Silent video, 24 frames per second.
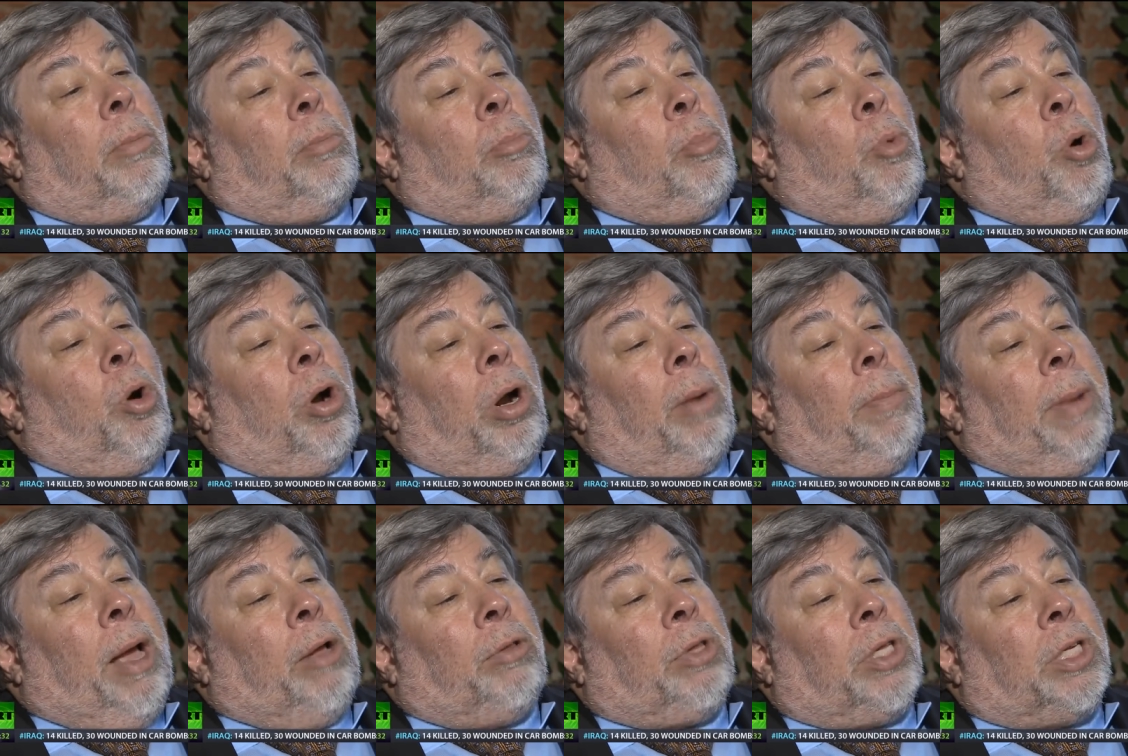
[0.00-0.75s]
more
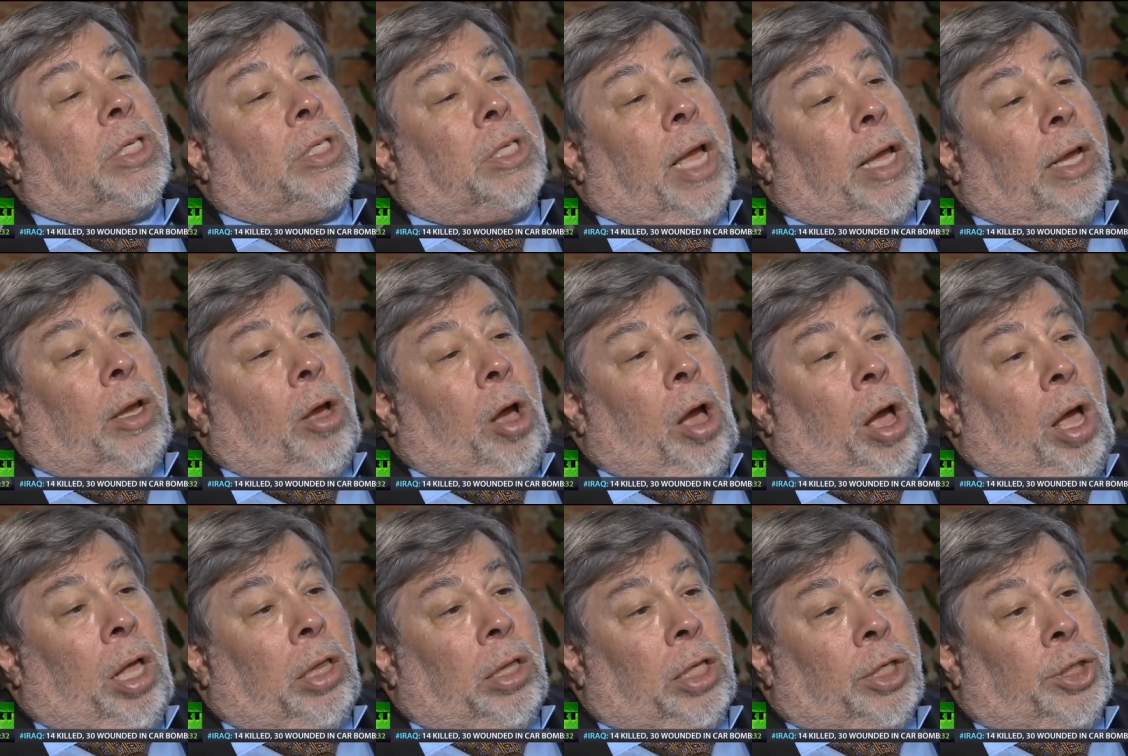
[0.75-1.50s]
about the
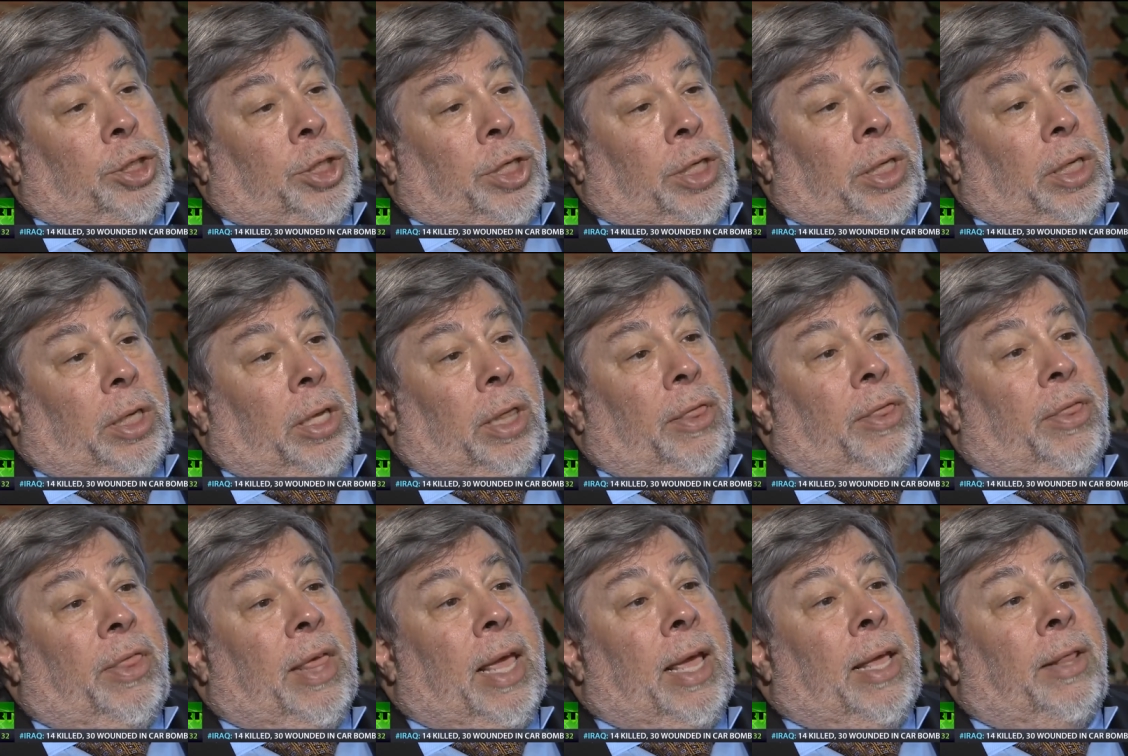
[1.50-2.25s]
psychology
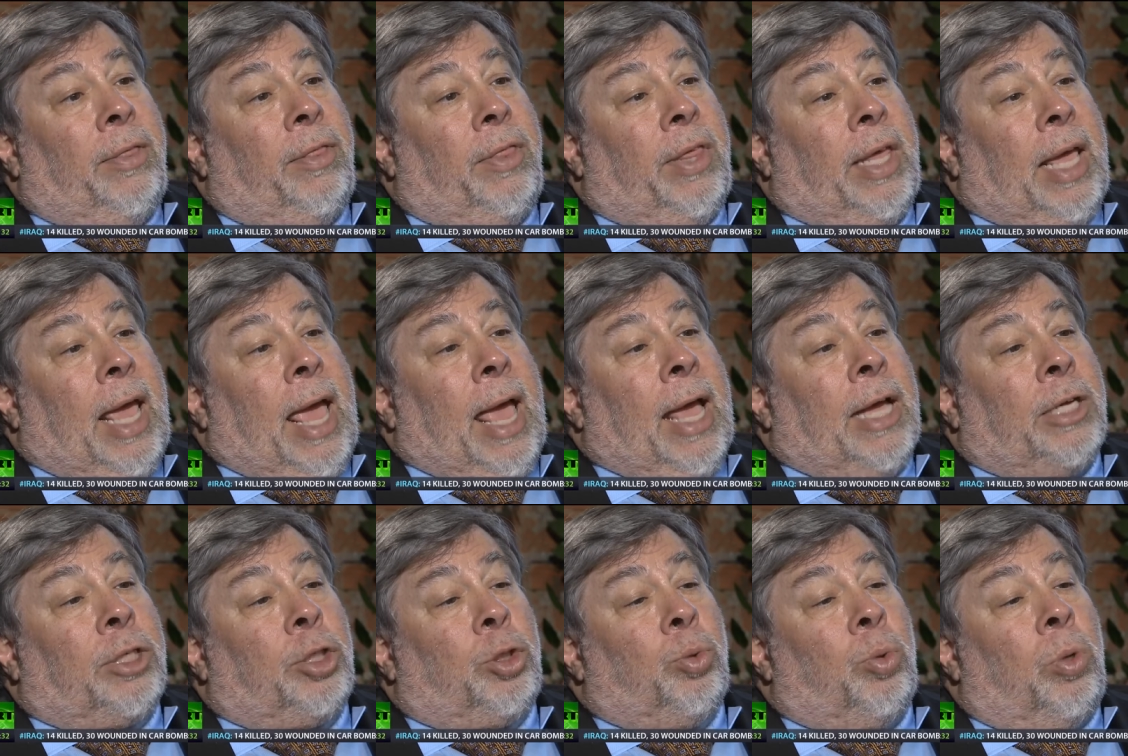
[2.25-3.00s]
than the
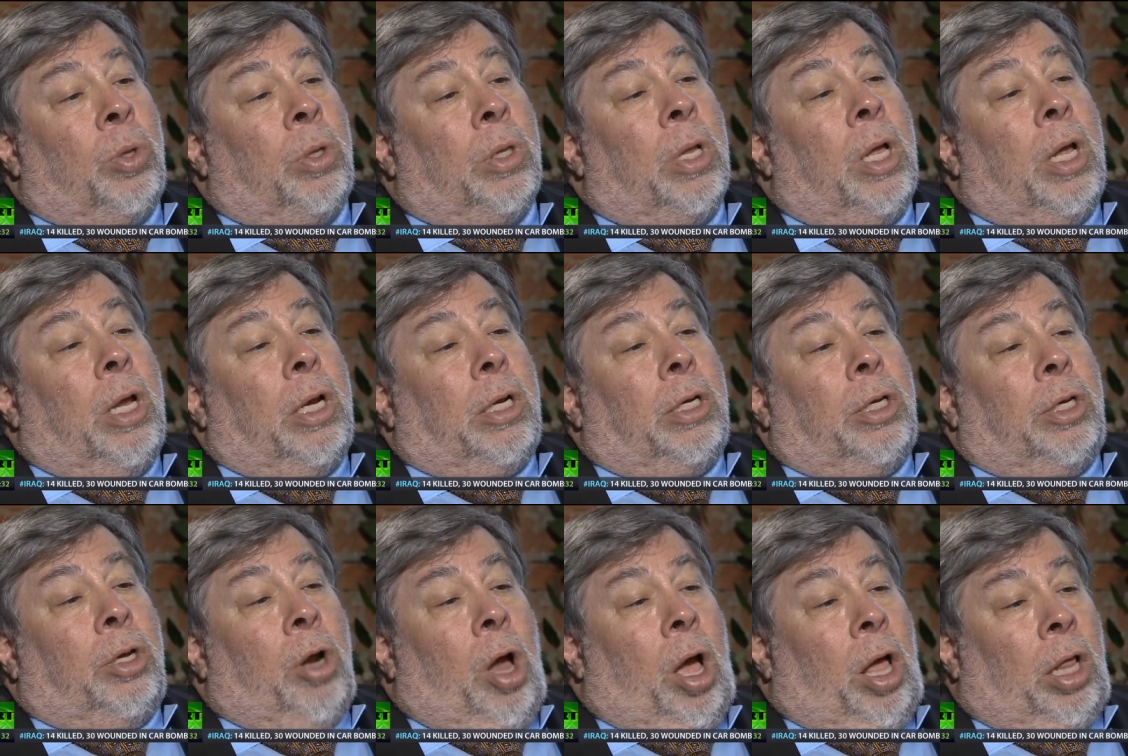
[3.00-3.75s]
actual
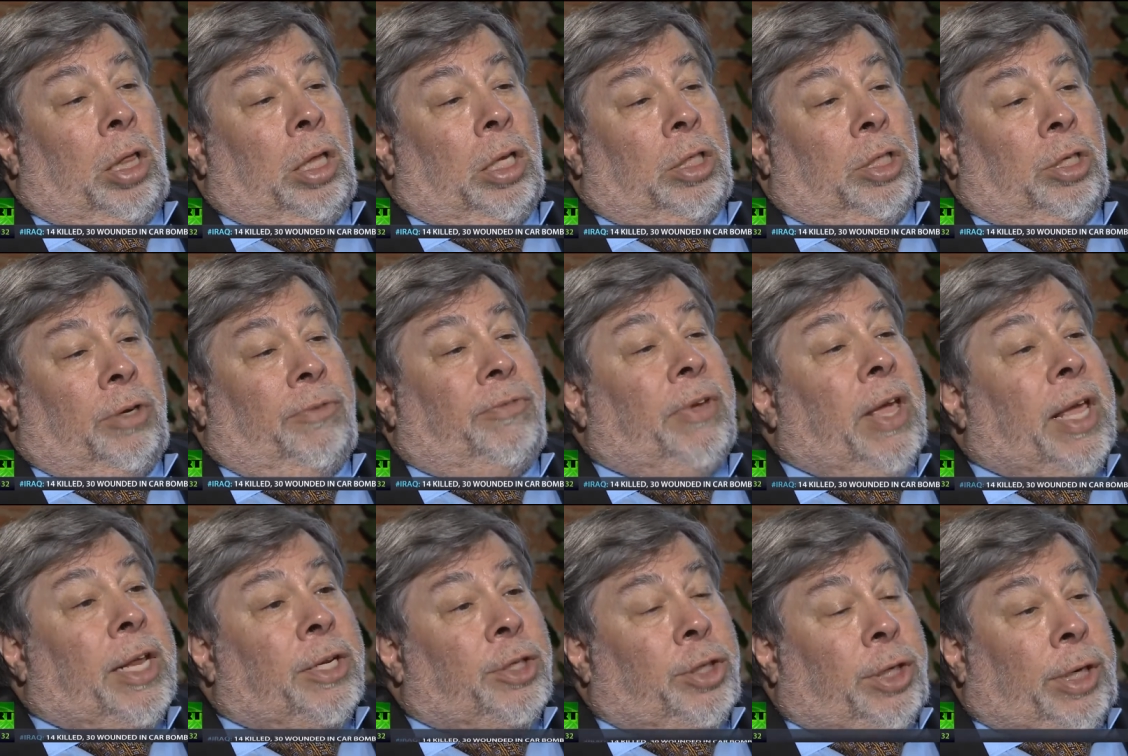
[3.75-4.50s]
knowledge of
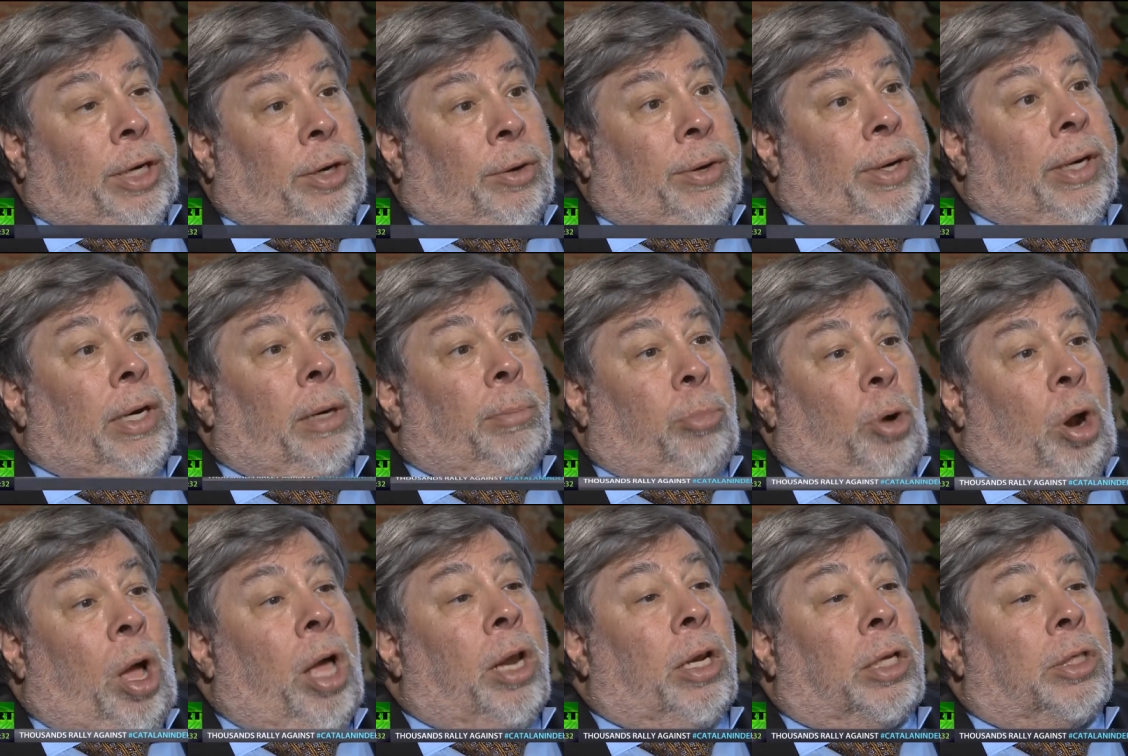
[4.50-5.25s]
engineering and
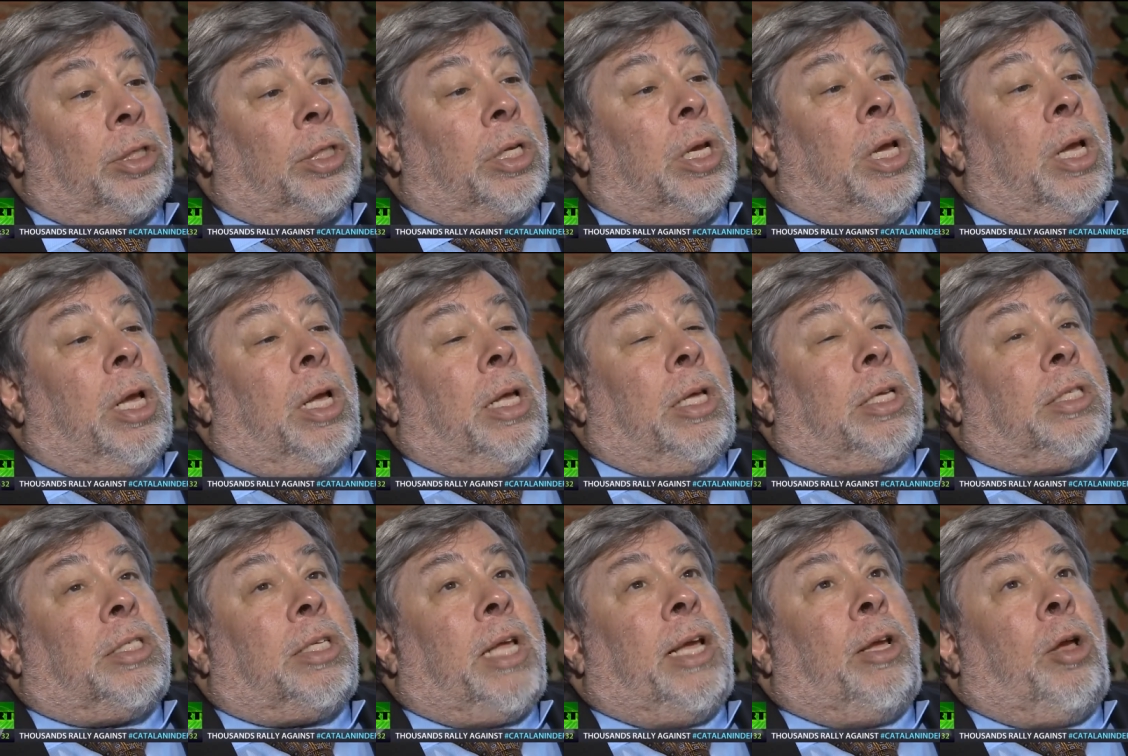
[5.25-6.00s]
products.
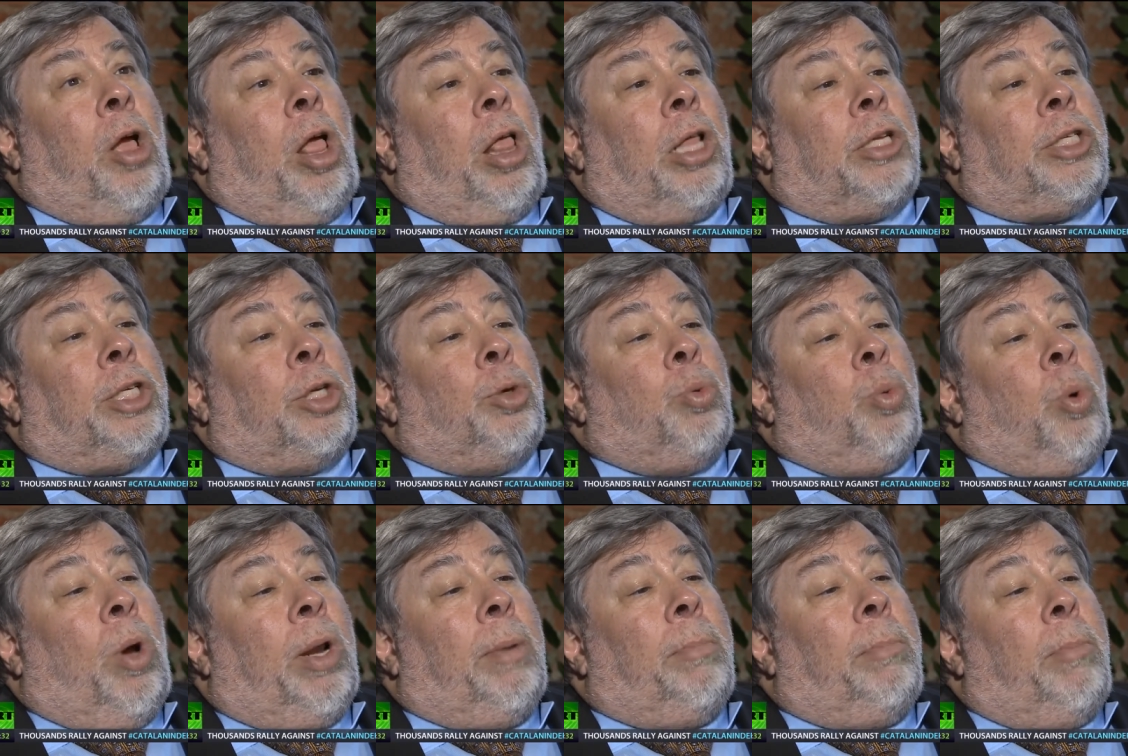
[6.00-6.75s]
Psychology,
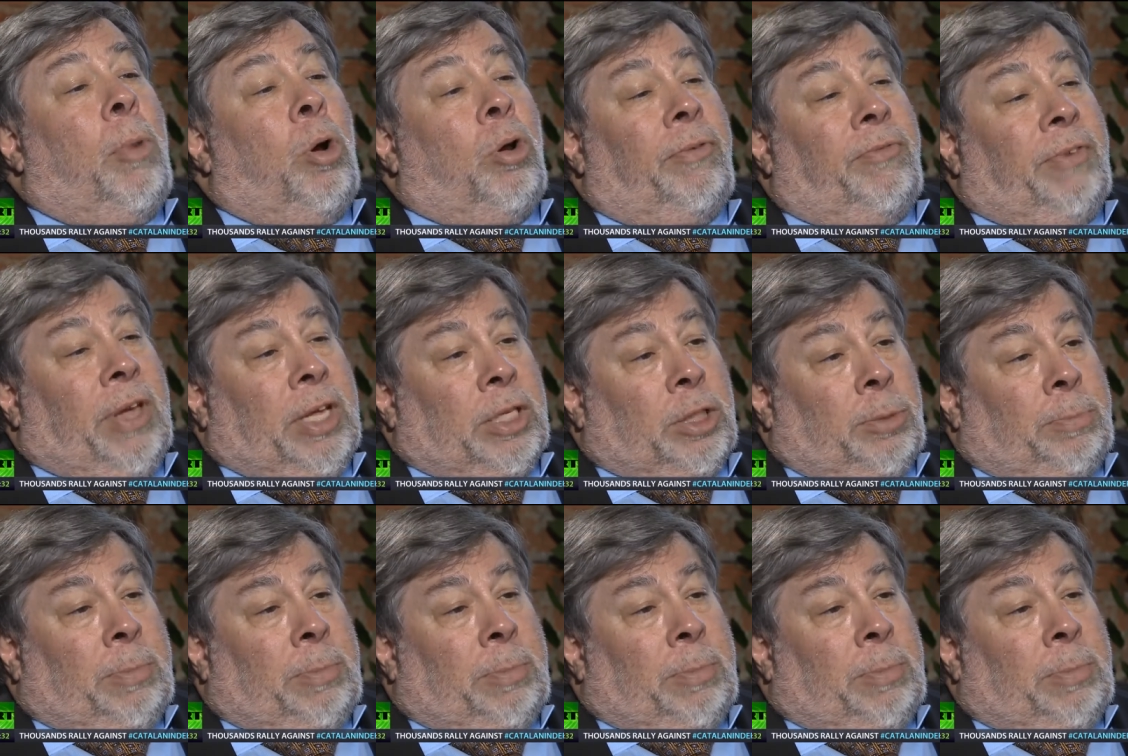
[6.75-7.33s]
what motivates